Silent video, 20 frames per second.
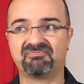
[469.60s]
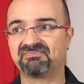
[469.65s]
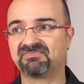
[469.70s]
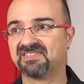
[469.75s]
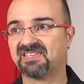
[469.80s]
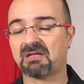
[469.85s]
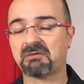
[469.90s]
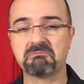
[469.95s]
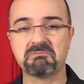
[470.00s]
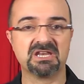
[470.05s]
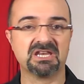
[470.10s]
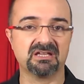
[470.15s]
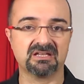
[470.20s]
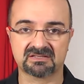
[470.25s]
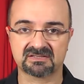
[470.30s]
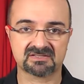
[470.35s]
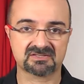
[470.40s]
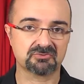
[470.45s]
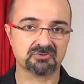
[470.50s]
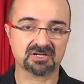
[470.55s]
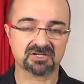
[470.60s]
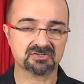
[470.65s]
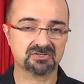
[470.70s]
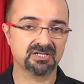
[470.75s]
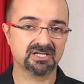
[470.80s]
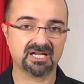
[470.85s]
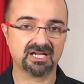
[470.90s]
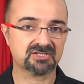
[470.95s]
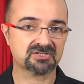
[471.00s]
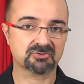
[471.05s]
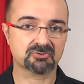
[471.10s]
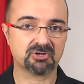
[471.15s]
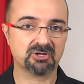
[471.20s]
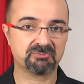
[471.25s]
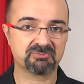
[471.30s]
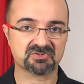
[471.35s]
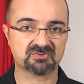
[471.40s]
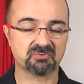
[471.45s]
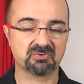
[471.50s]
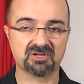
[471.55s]
10 minutes to actually get to
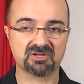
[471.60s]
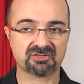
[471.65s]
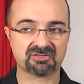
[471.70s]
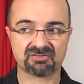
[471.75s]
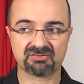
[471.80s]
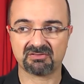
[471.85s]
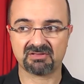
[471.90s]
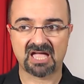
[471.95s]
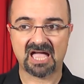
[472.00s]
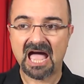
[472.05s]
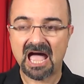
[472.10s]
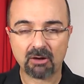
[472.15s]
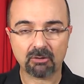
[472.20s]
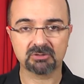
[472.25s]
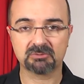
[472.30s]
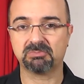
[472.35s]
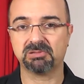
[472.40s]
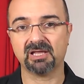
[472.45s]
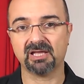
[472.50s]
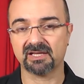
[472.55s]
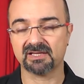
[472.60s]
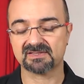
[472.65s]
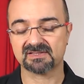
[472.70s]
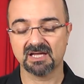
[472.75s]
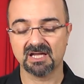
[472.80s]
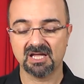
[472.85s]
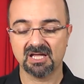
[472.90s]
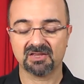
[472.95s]
grips with how it plays.